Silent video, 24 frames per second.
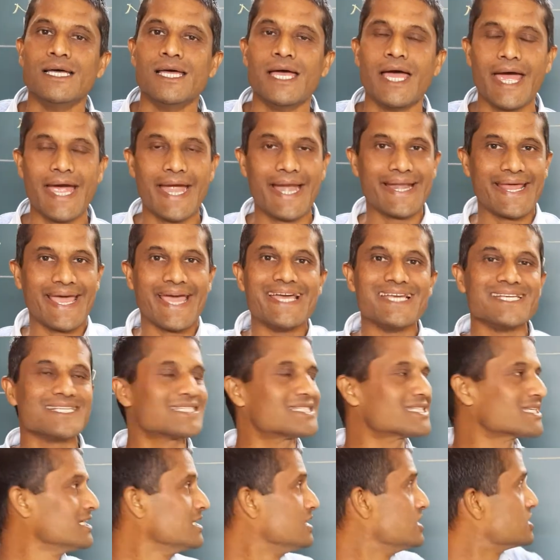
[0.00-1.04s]
and
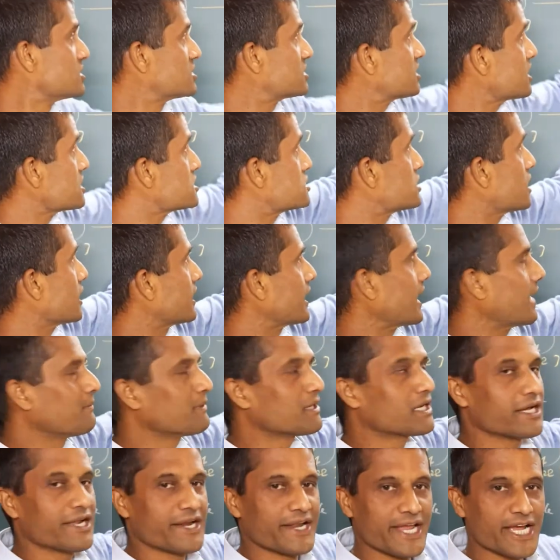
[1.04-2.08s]
hence such a
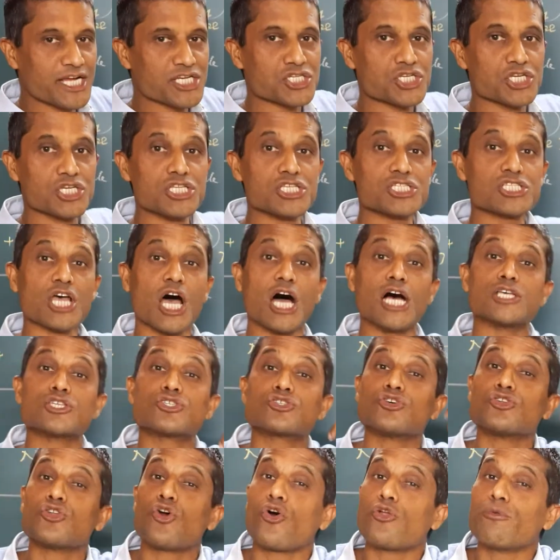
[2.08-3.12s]
chemical reaction is
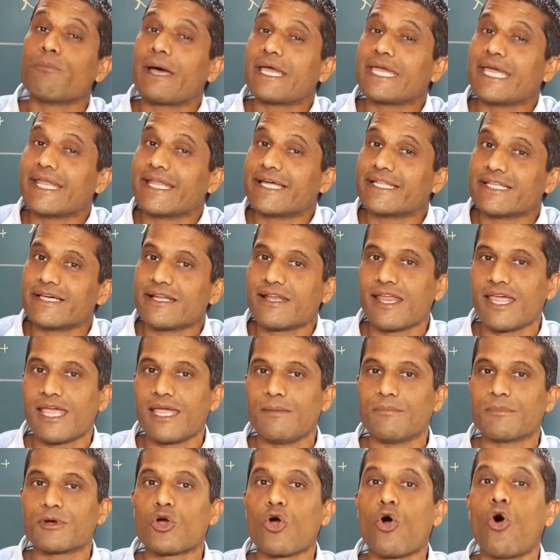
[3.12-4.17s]
also known by another
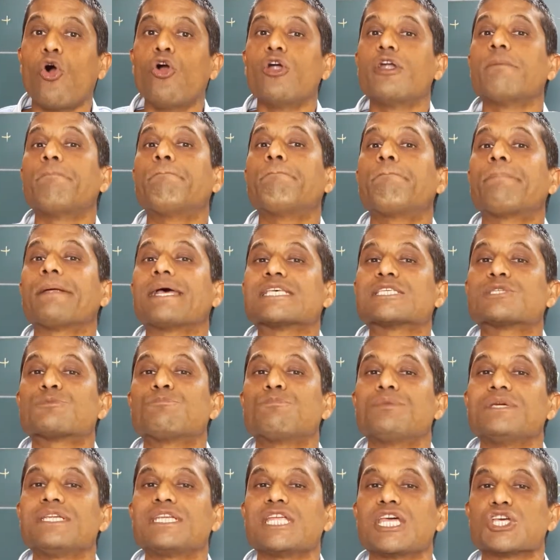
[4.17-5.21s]
name called
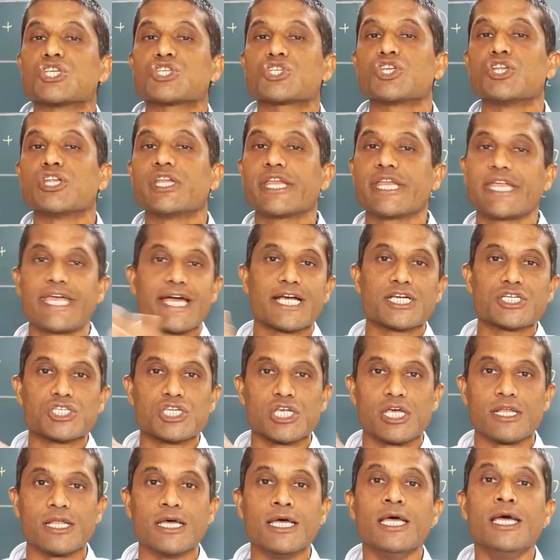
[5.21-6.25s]
precipitation
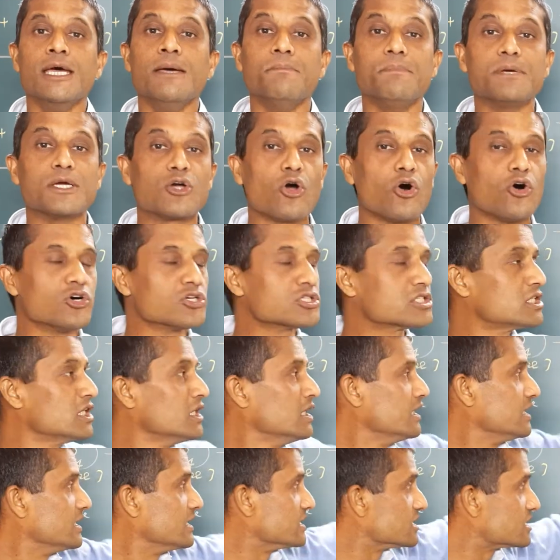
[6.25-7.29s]
reaction, because
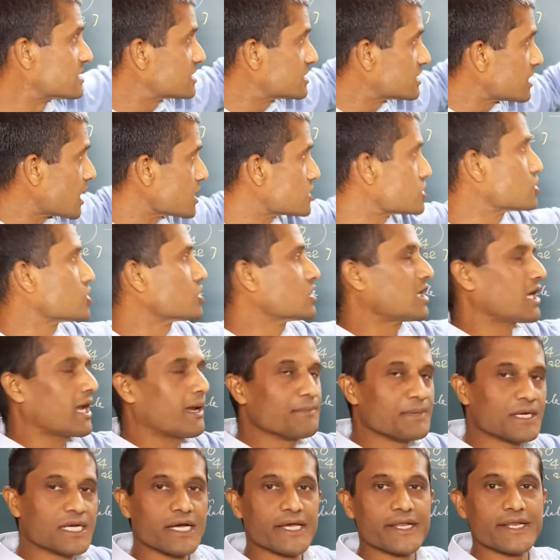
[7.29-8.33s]
in such
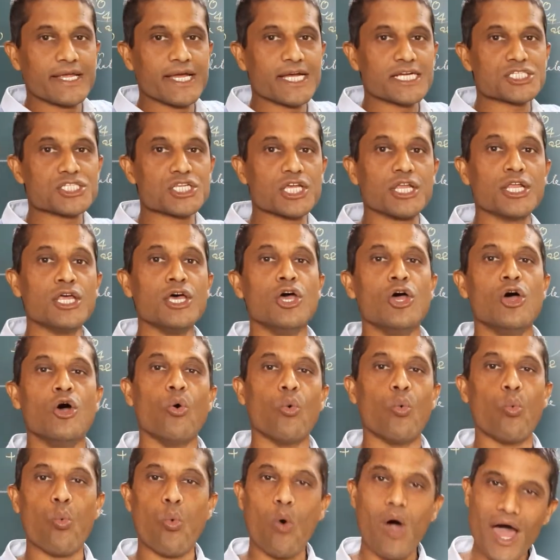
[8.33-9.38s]
chemical reaction
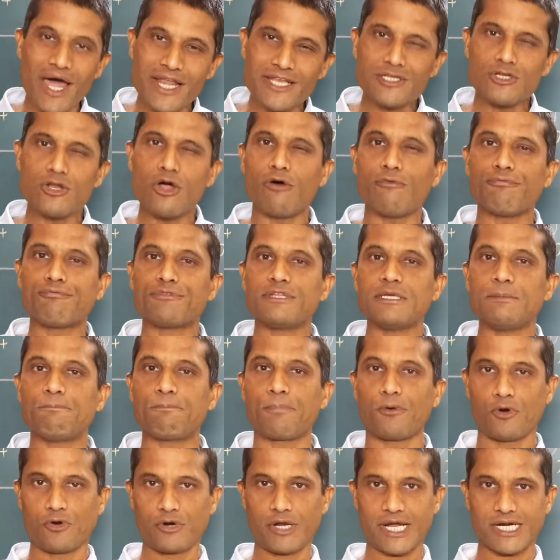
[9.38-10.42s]
one of the
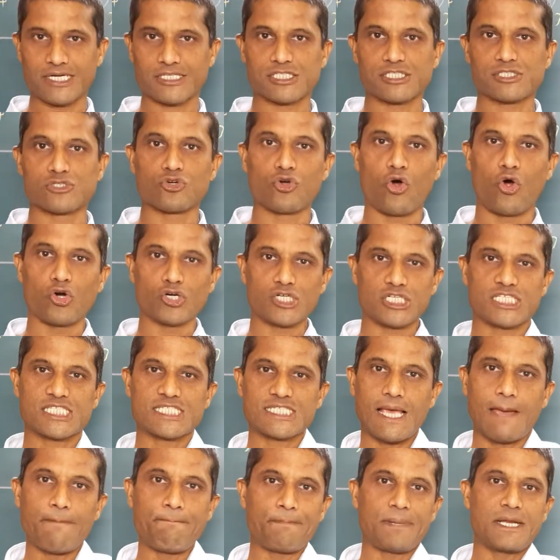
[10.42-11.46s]
products got
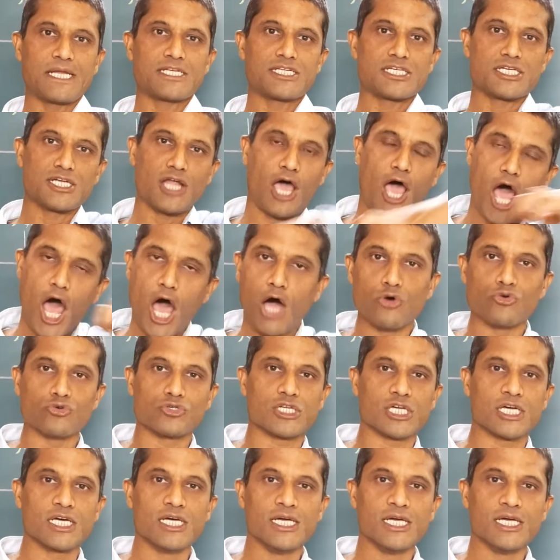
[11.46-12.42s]
separated out